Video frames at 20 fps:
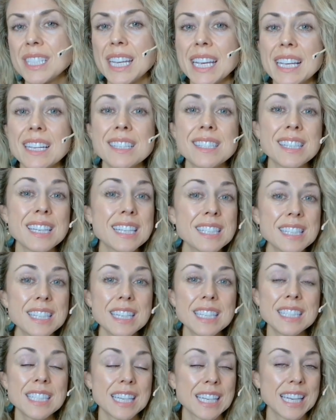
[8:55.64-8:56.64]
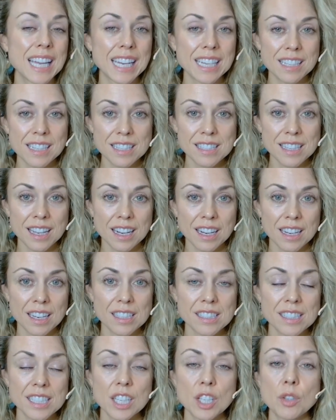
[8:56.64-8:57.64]
take 60 to 90
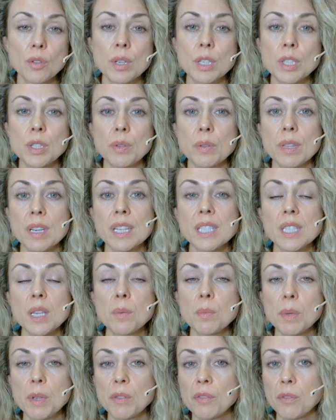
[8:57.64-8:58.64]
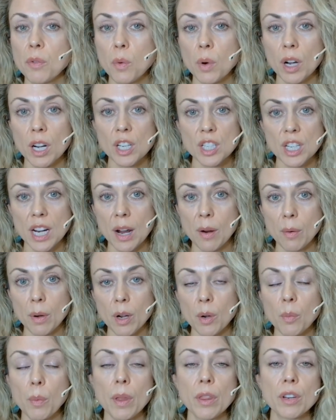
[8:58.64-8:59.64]
seconds, and you can do this before a
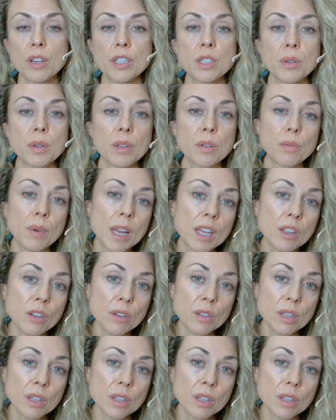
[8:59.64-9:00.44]
shower, whether you're doing the regular